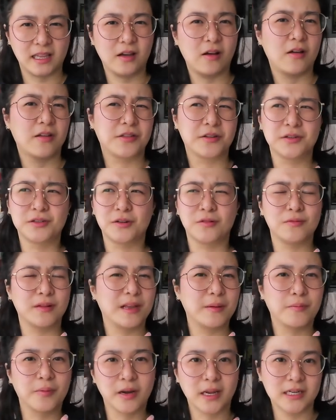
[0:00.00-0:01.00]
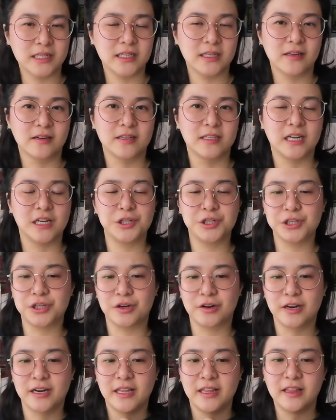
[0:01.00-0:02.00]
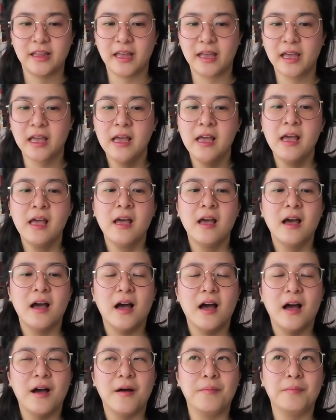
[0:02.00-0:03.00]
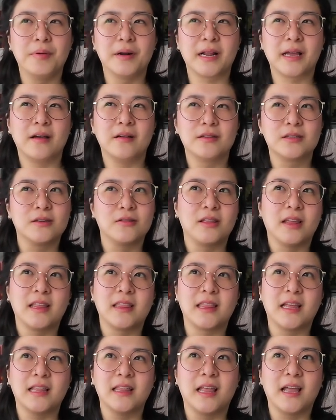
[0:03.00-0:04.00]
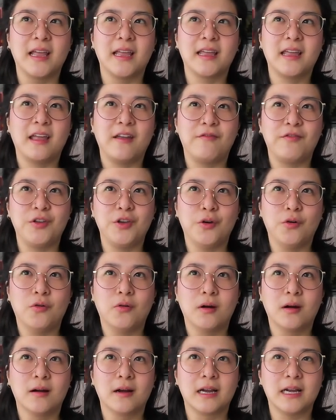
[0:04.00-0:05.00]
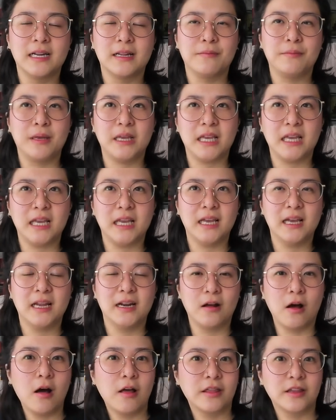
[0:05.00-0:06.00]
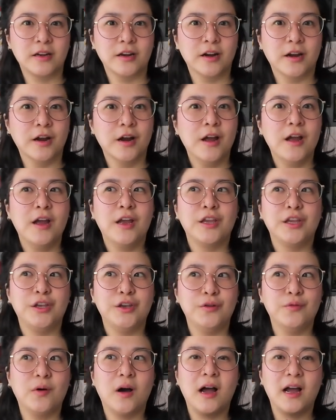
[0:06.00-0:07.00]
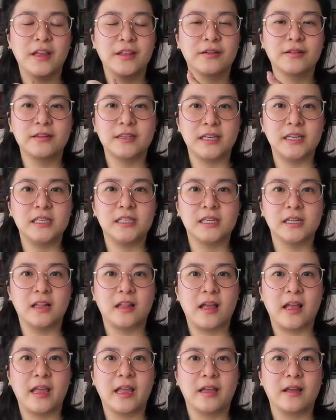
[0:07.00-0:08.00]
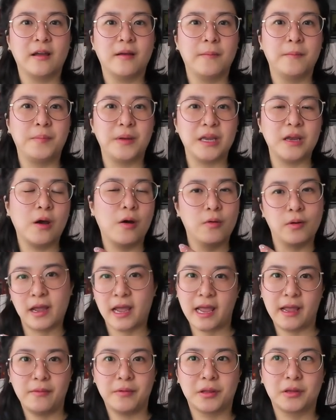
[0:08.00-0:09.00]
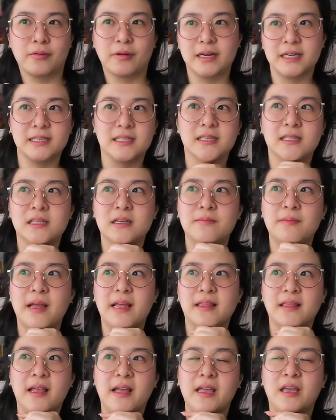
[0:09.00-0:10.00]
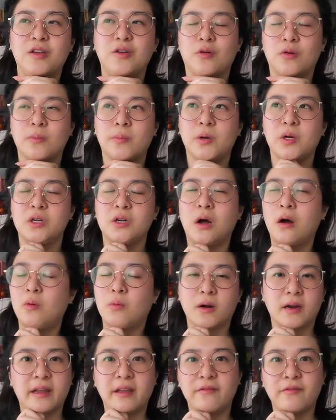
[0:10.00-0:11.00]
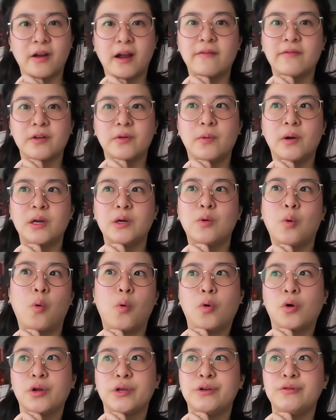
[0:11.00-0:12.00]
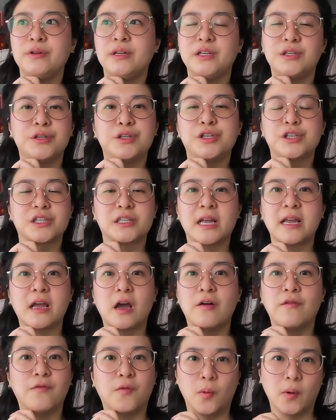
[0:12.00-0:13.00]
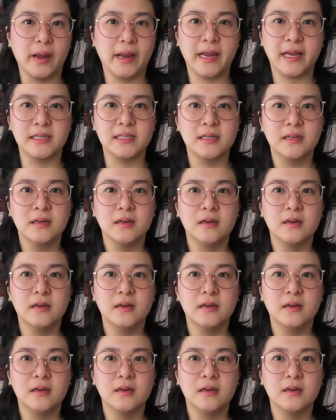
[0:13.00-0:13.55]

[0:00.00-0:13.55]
the author don't like bring it to their attention or anything um but i also think that like if you're gonna be an author you either need to like be okay with criticism and like your book not working for everyone or you need to just like avoid